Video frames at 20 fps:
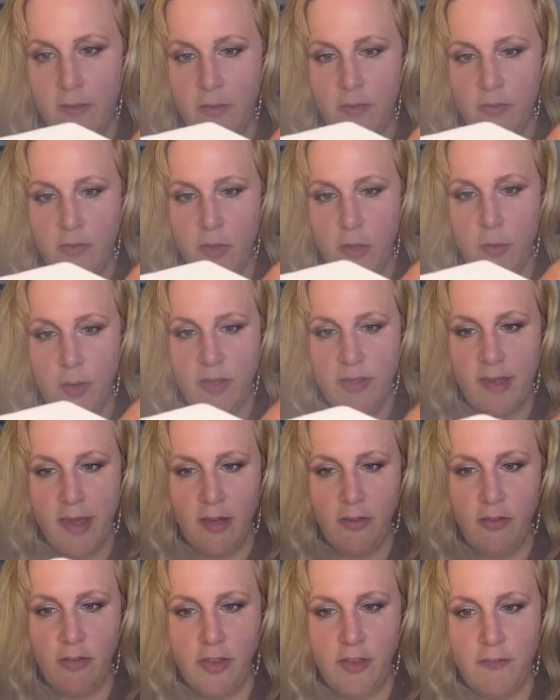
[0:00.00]
So it's
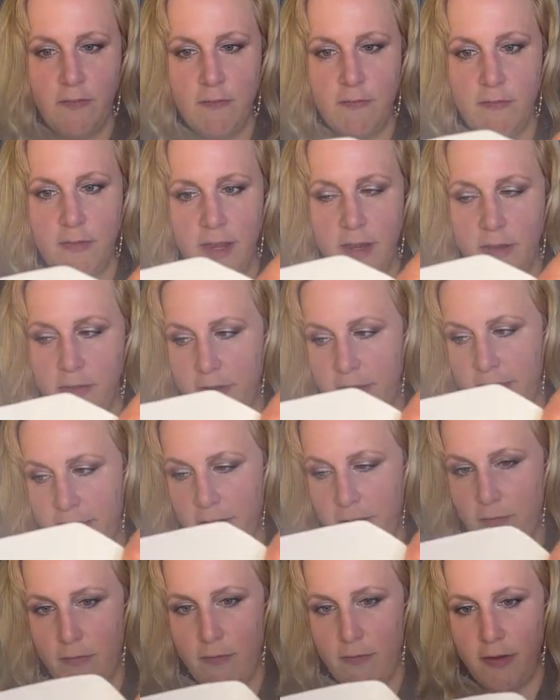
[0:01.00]
actually very,
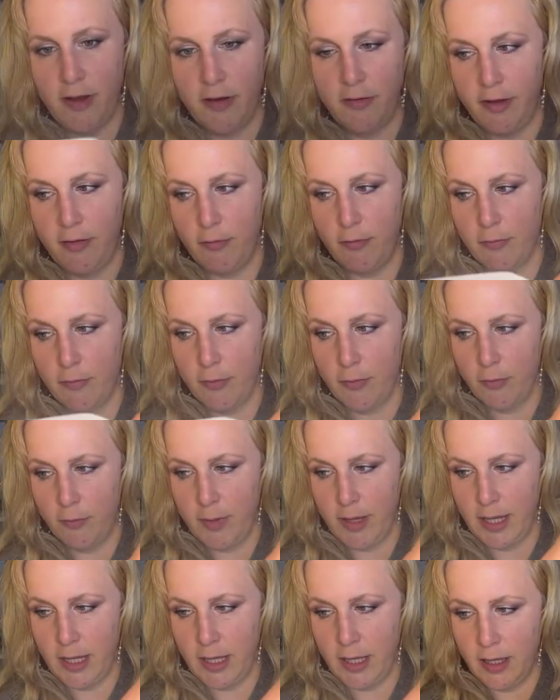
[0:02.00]
very
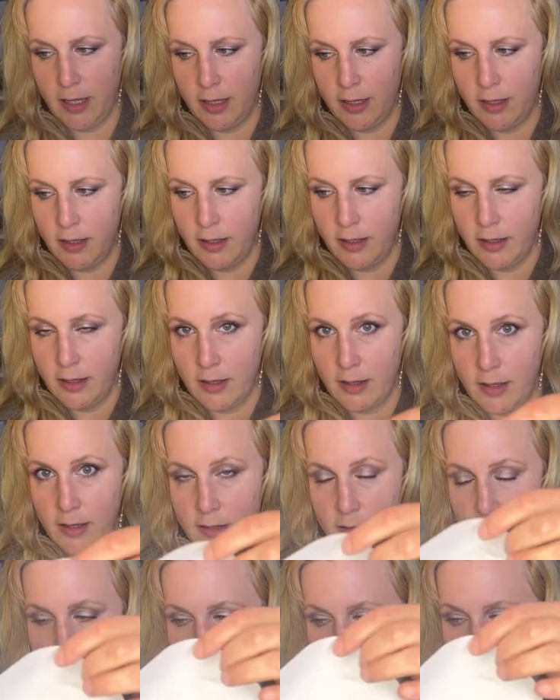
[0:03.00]
roomy. And
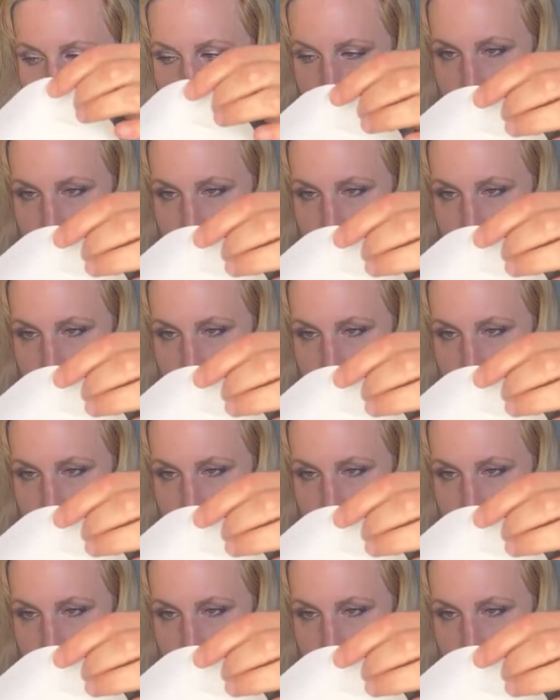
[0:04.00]
I'll do it